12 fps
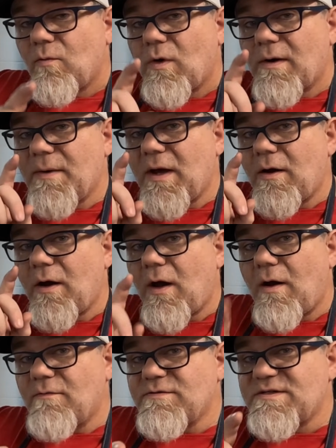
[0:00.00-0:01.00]
What about
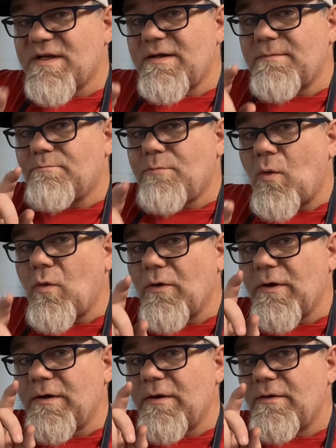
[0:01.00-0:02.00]
offset
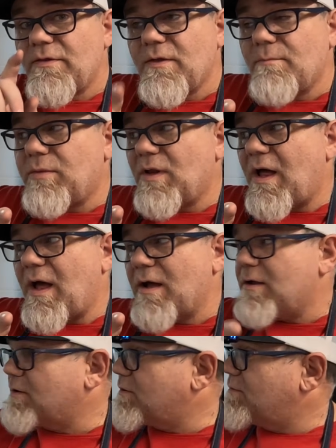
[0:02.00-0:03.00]
boring the block?